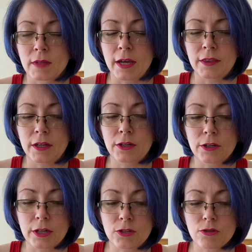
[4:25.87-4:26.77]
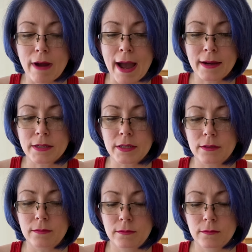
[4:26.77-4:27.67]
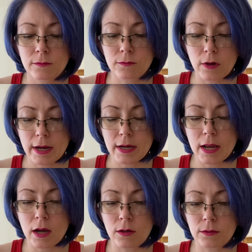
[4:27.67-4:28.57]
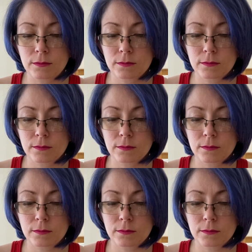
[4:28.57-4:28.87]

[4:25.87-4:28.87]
I think you're contracted right now